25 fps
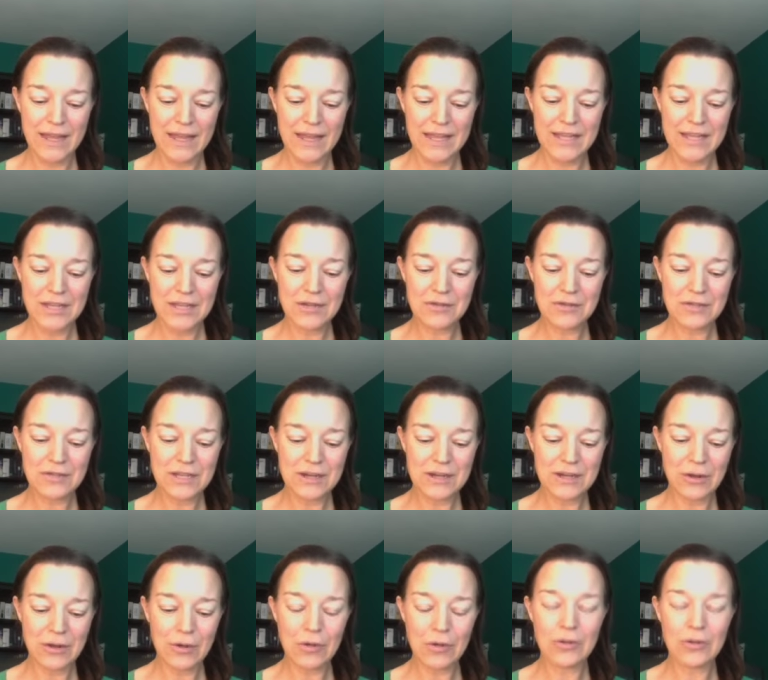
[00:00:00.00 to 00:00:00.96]
used it
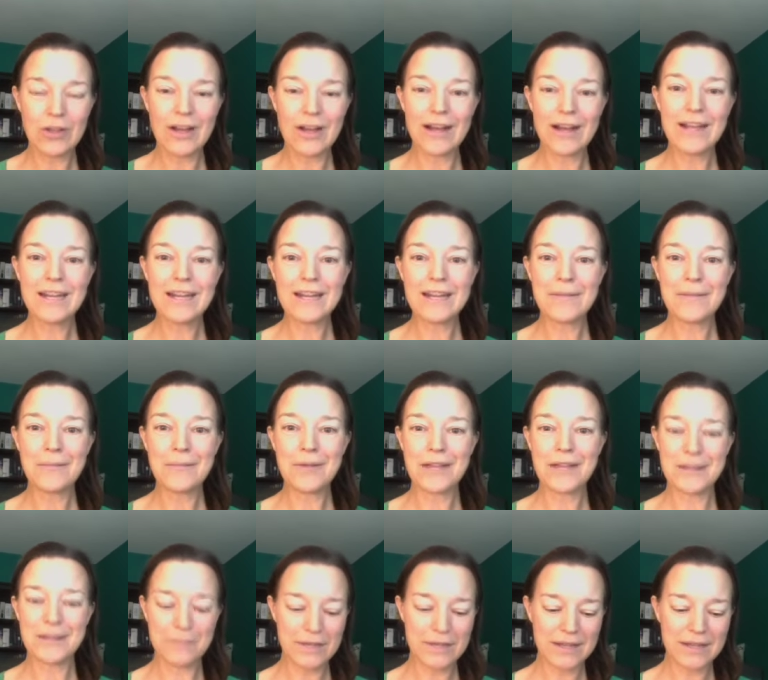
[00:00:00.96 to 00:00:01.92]
a whole lot,
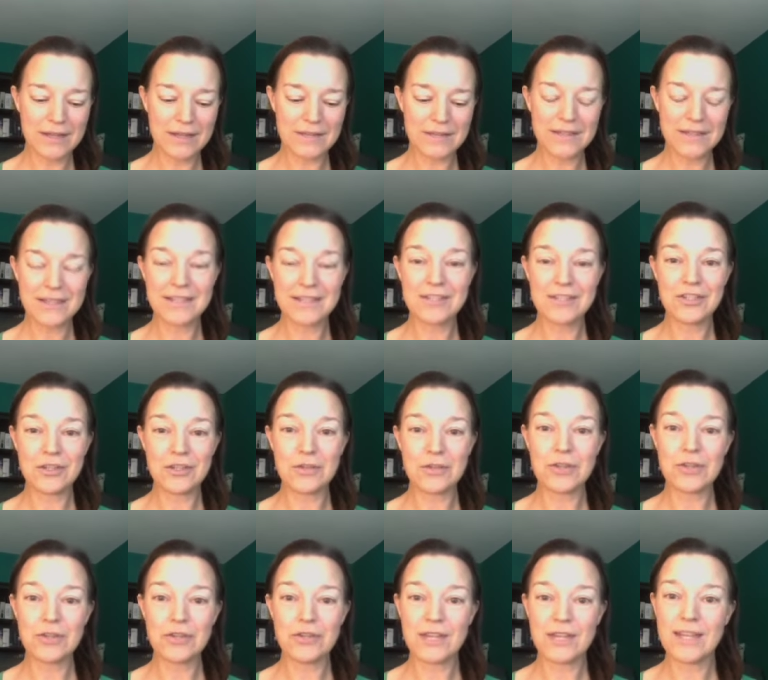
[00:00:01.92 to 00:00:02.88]
but because it is so
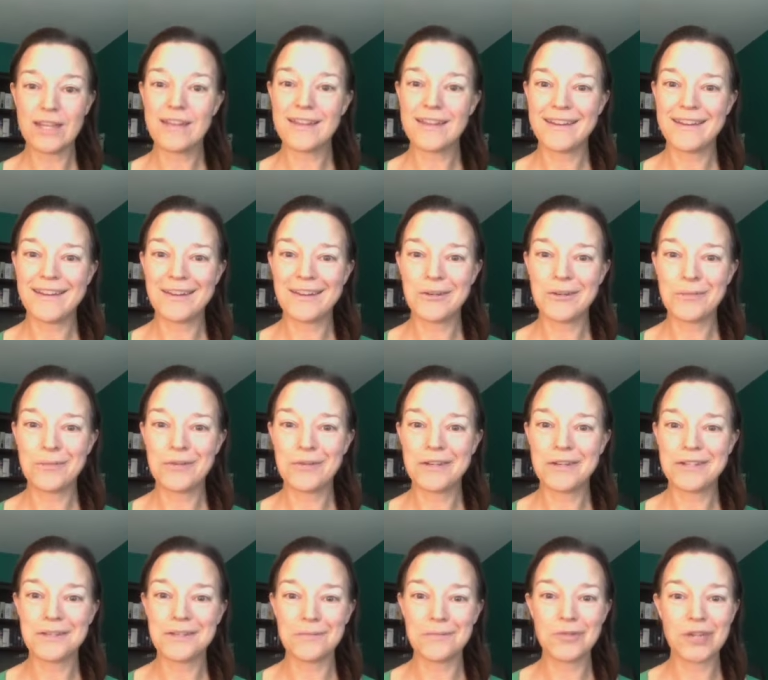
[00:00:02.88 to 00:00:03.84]
unique and out of
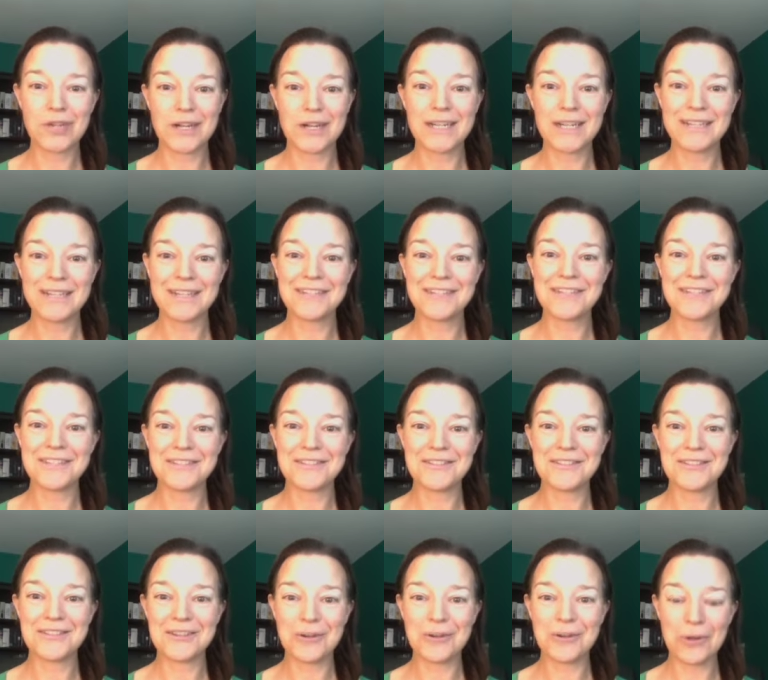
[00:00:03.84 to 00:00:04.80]
print, I'm trying not to
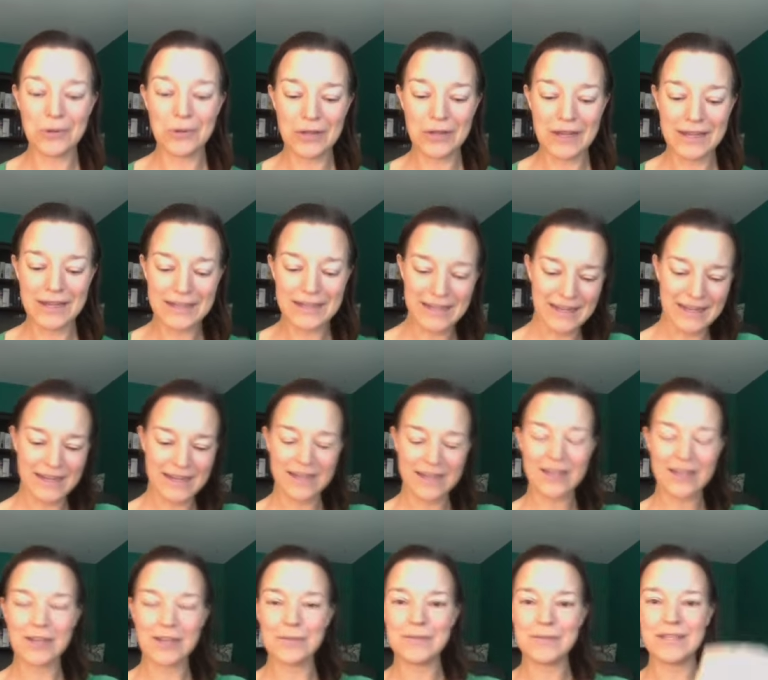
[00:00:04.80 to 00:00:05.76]
use it a whole lot. And it
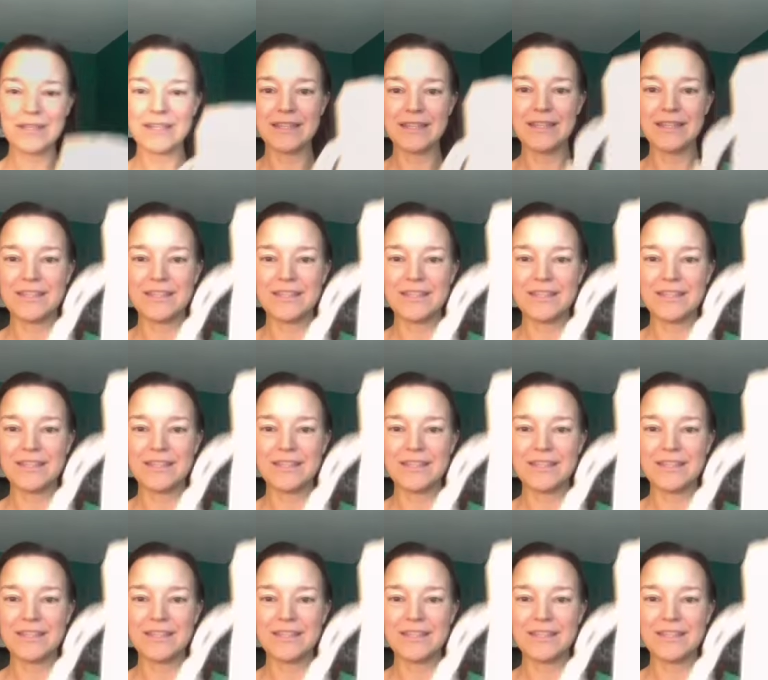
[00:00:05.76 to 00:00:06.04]
comes in